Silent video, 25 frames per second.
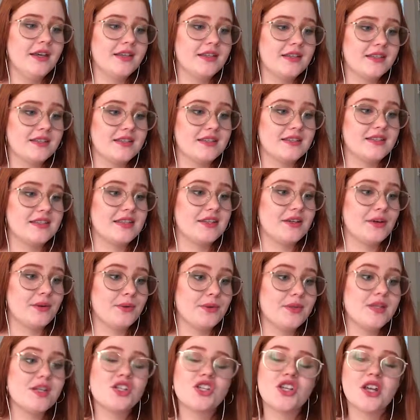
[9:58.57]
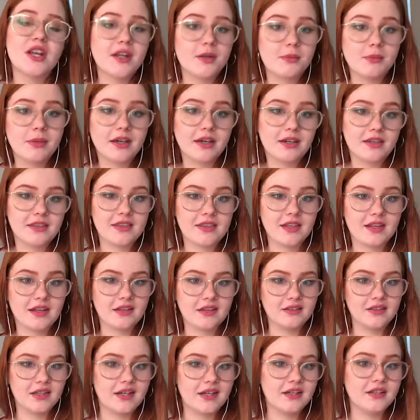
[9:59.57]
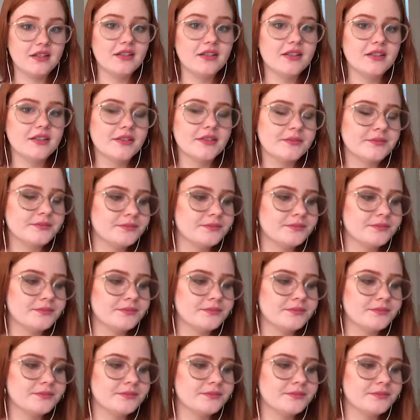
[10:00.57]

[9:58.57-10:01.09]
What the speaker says: This is the only shade of pink that I like.